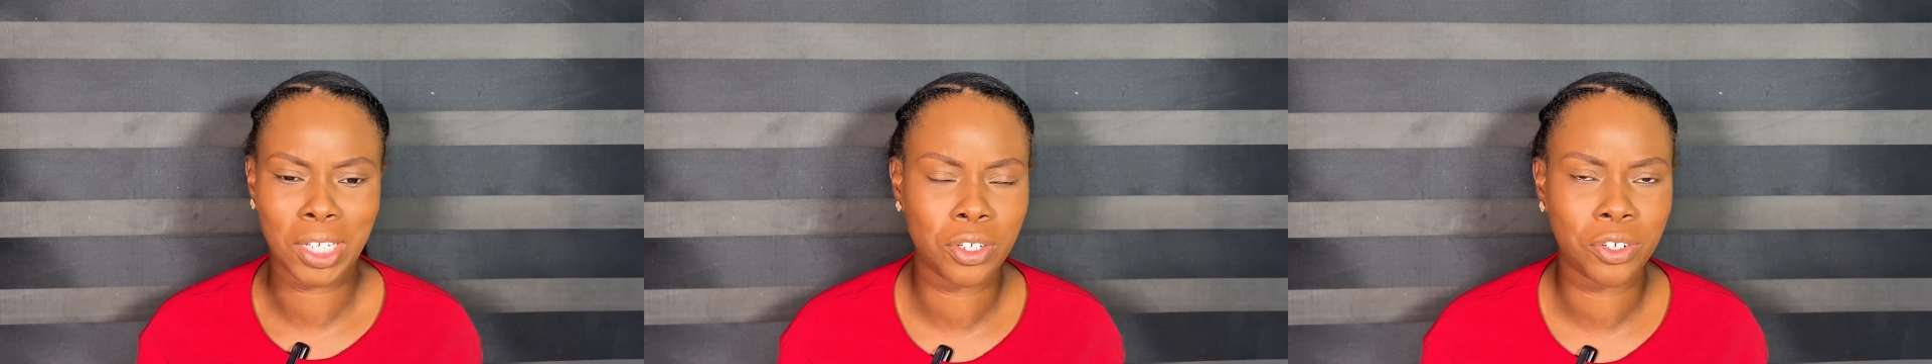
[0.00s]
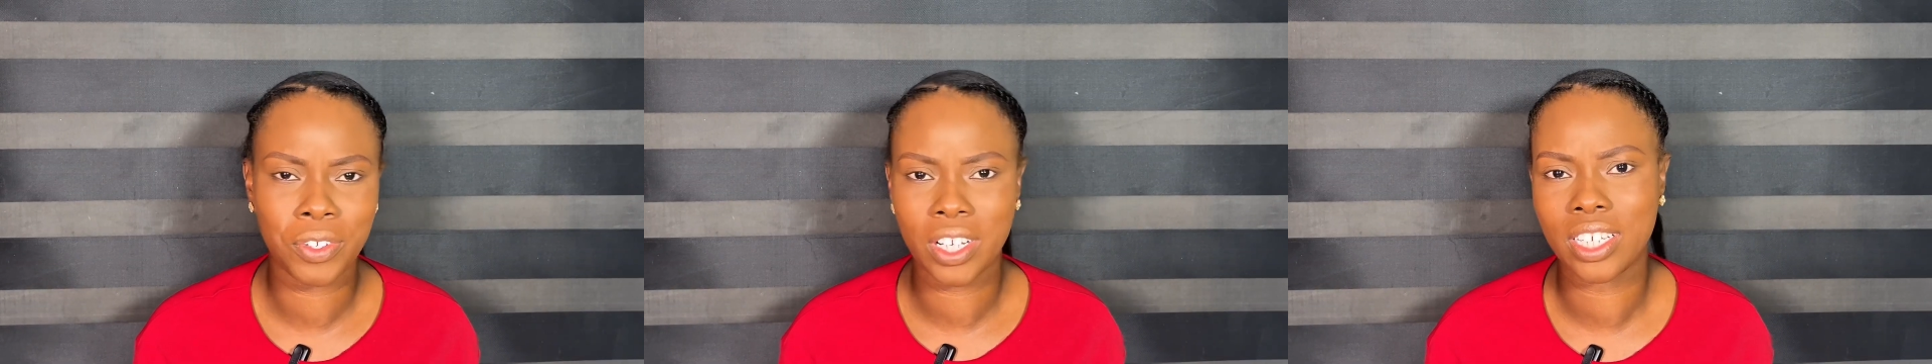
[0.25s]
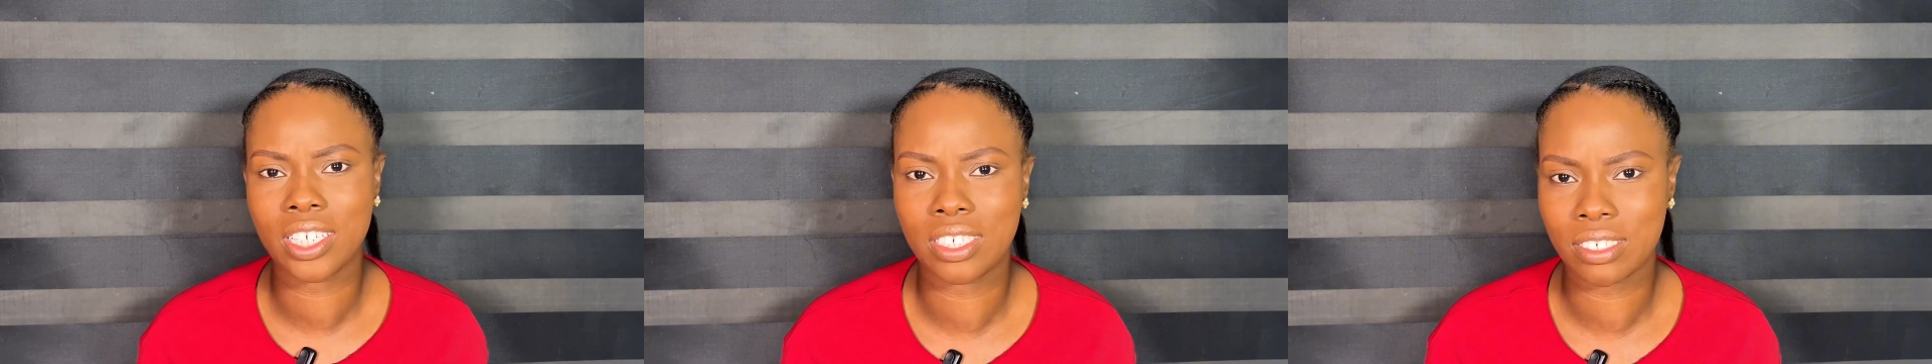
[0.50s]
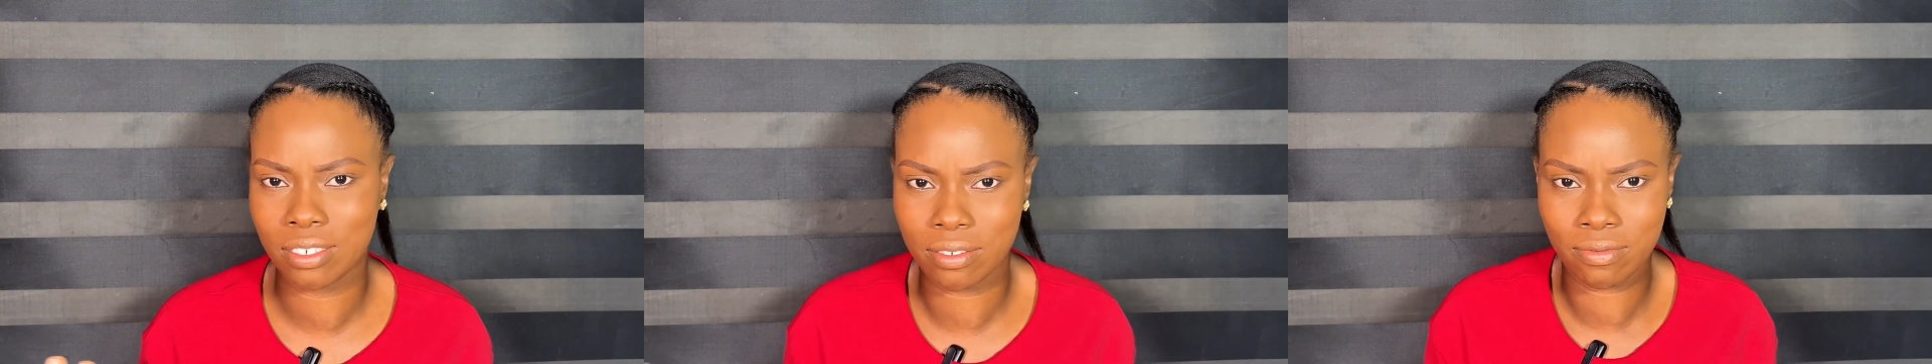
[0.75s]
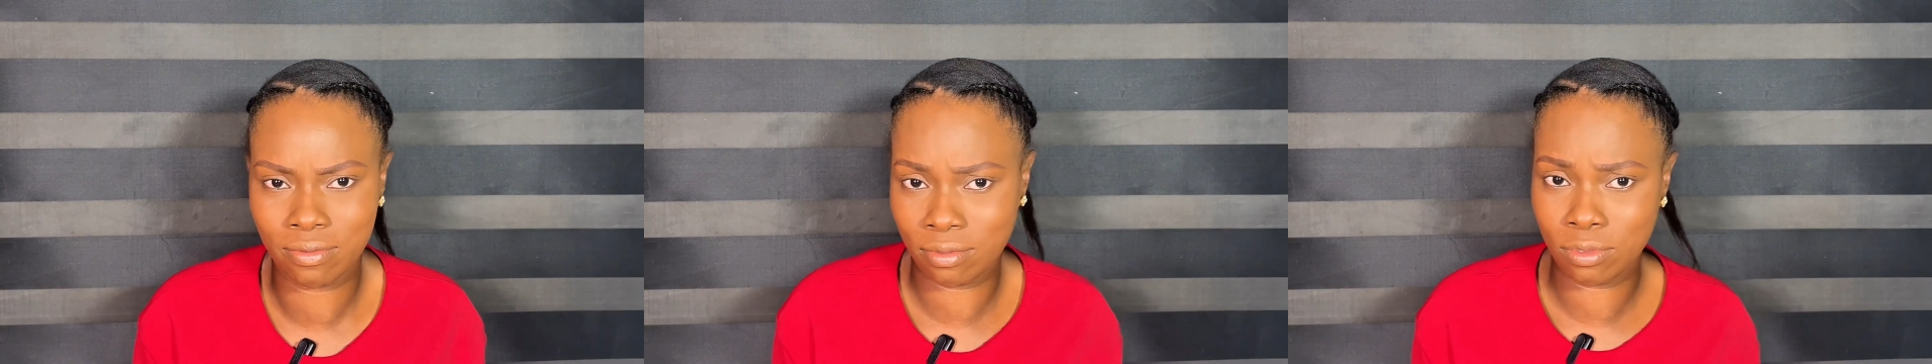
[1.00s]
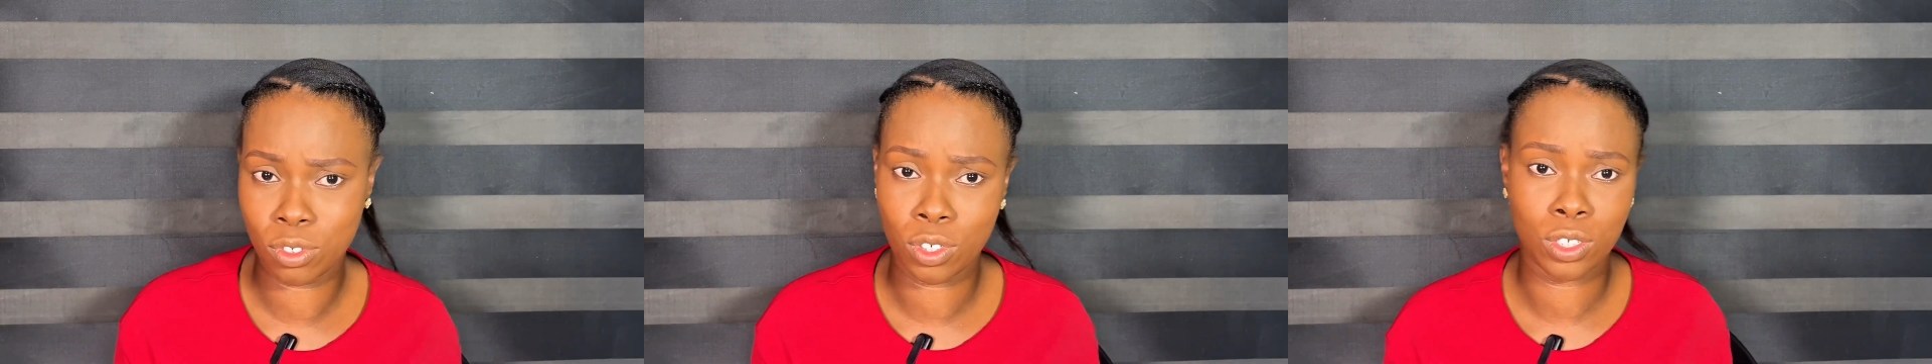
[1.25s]
not really
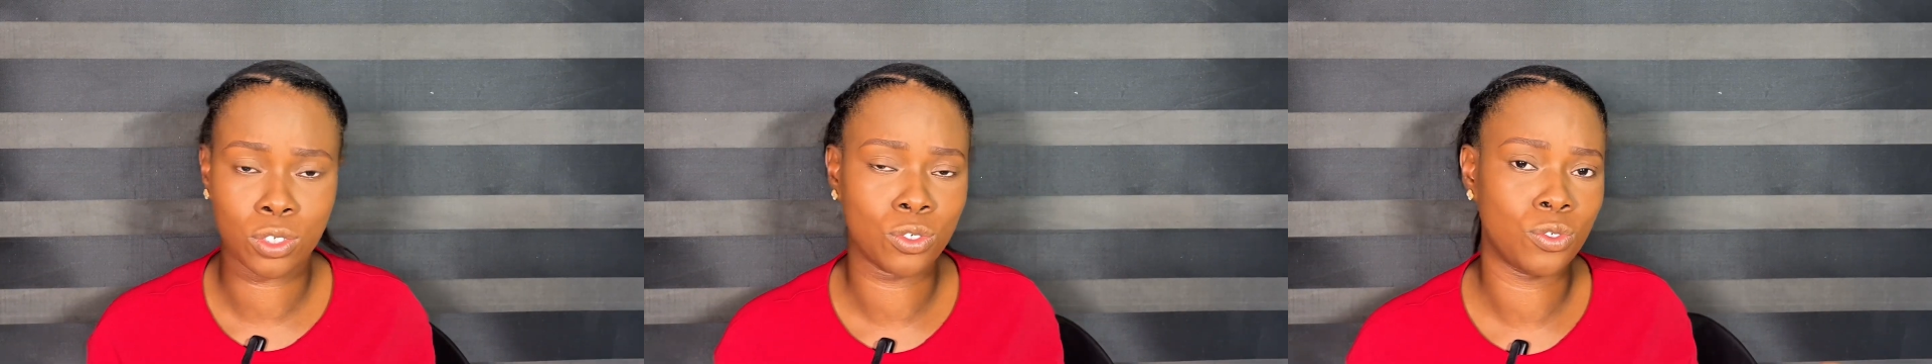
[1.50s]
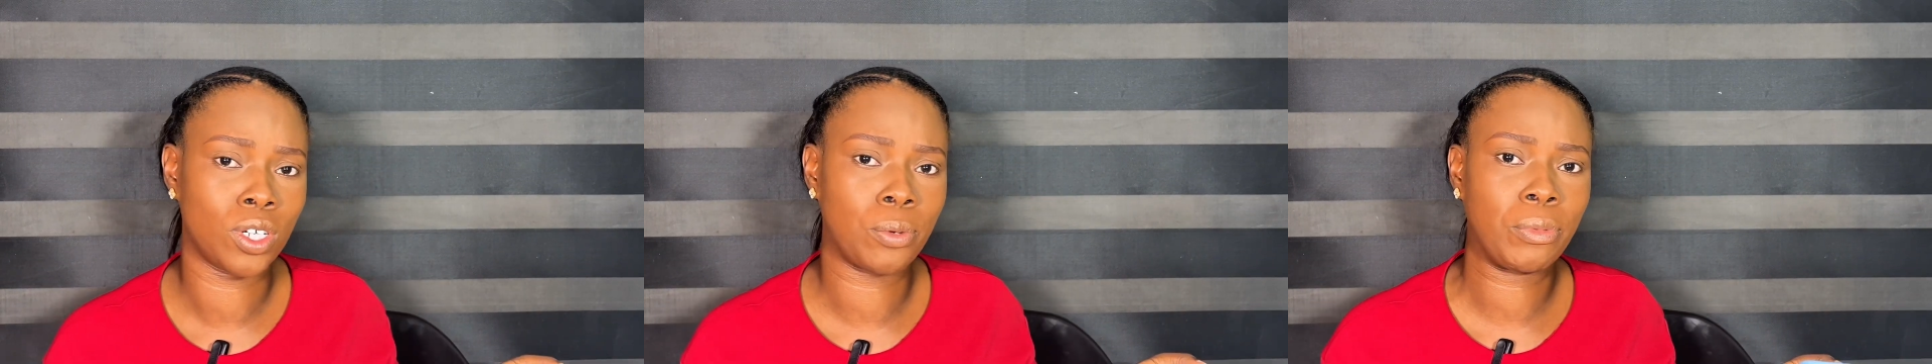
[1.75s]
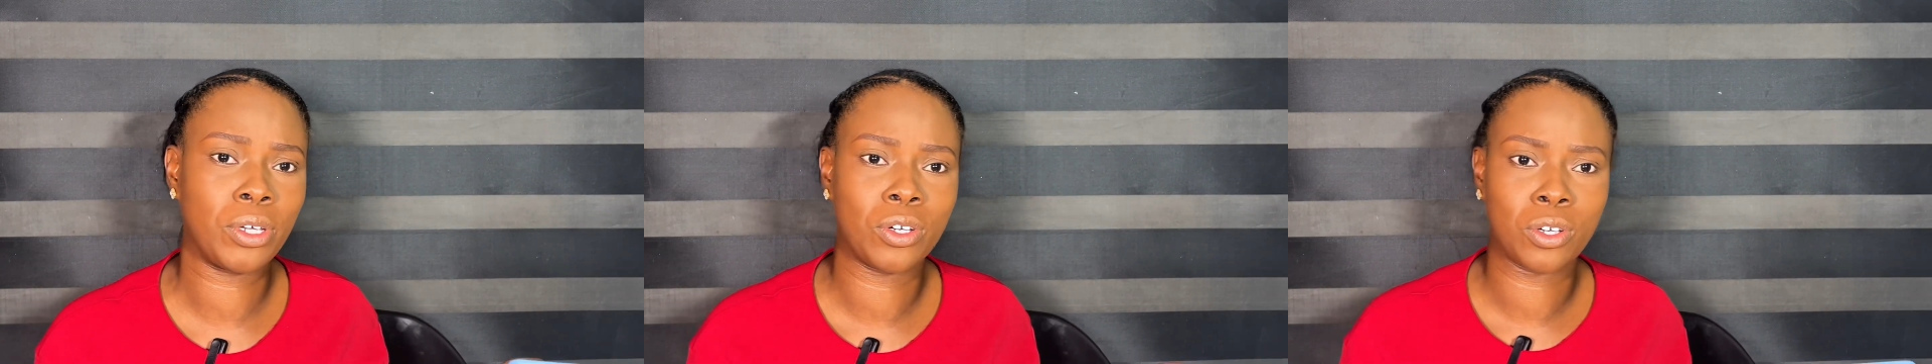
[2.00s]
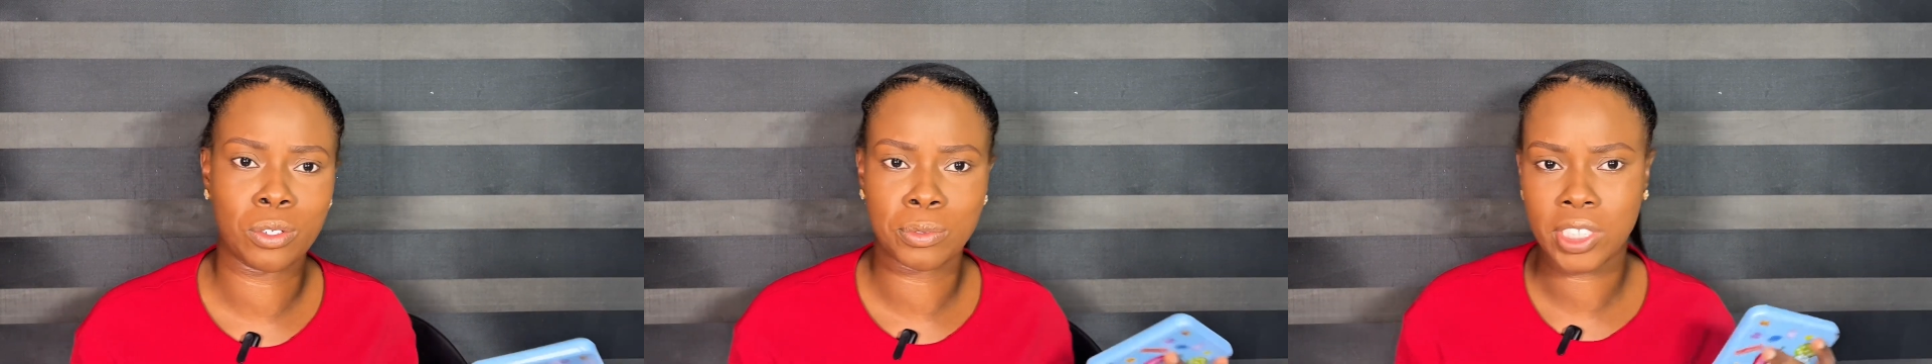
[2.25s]
want to do her makeup.